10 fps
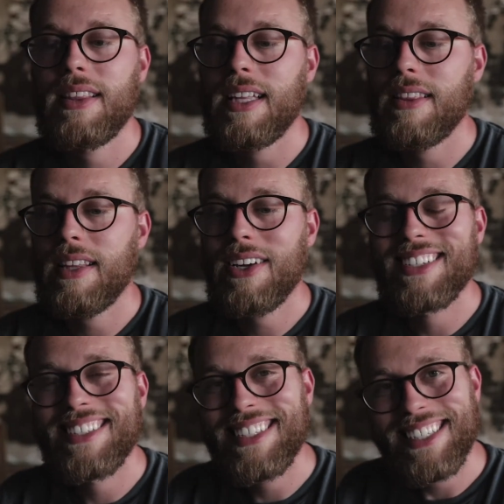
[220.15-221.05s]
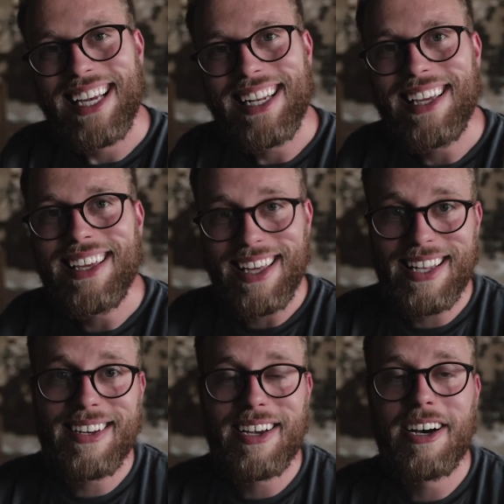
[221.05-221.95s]
that their steady
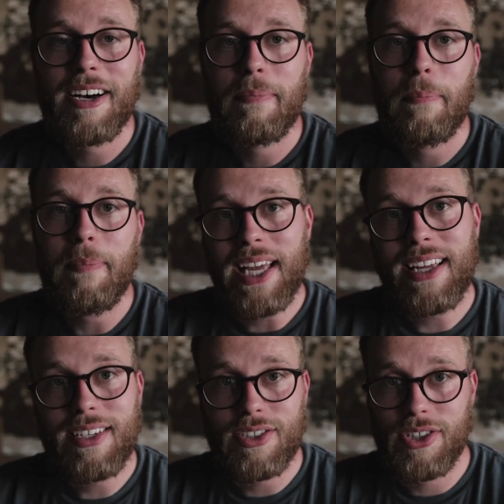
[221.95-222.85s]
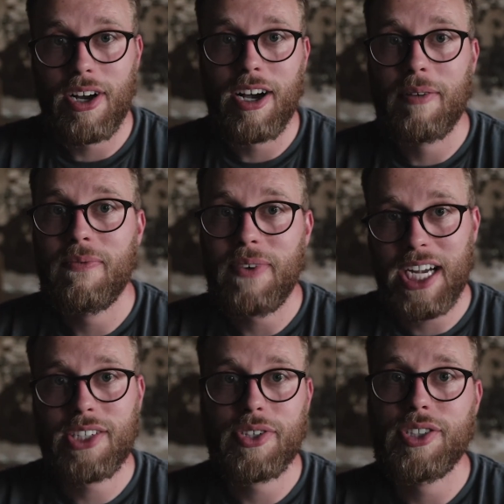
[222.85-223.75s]
income bank job,
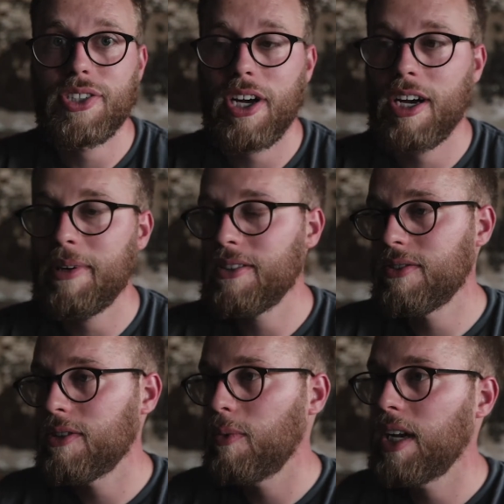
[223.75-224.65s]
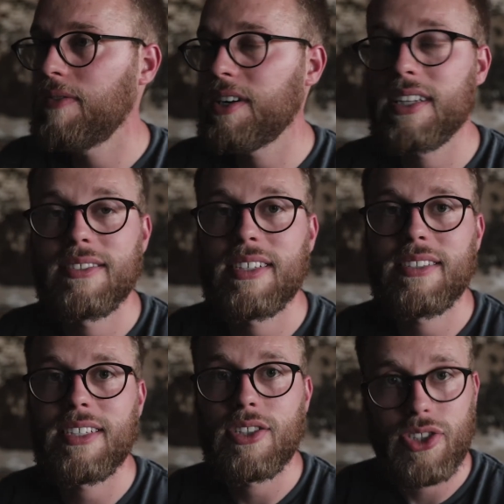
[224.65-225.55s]
factory job, insert whatever
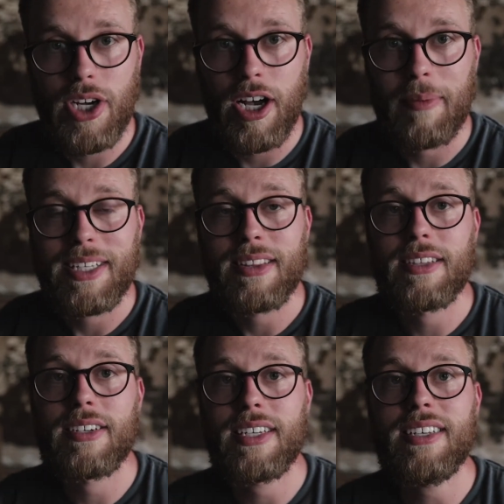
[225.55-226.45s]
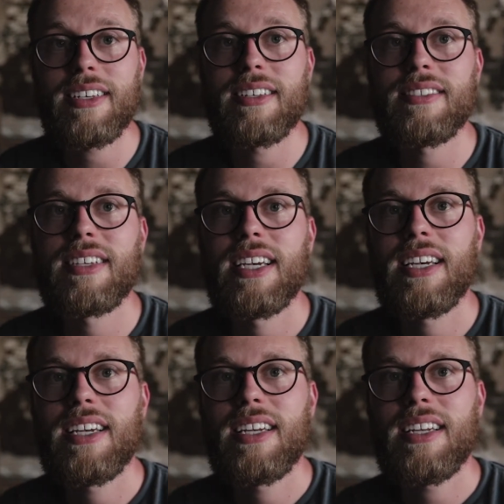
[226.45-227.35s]
consistent job that there is
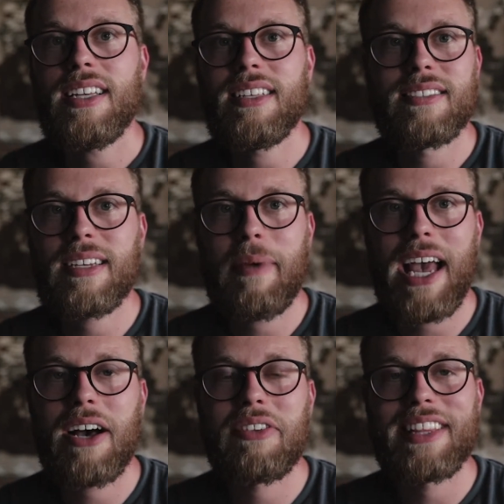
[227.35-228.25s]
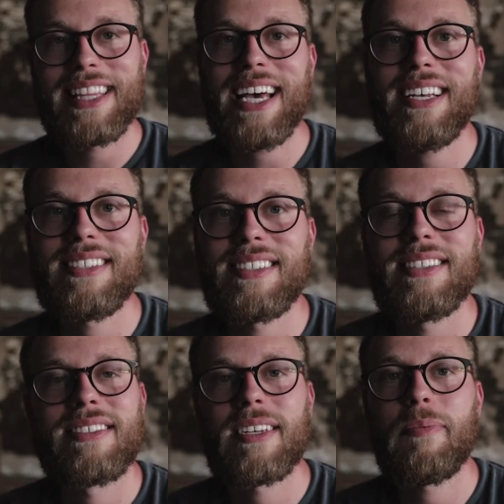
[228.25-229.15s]
somehow less
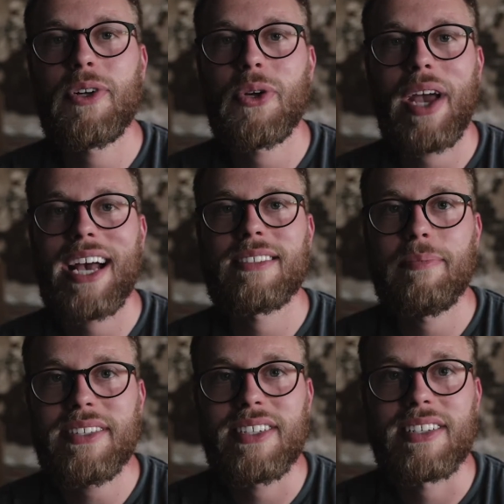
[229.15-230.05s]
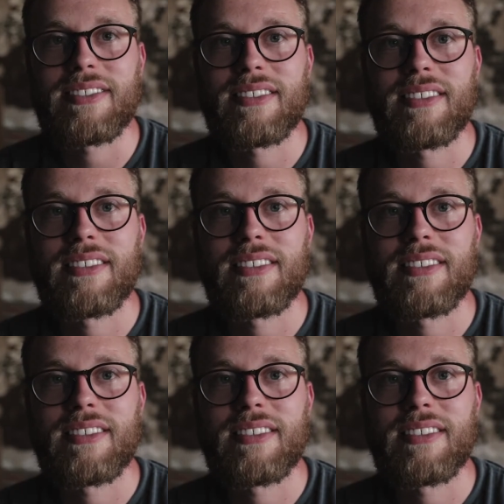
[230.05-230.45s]
than someone who has a business.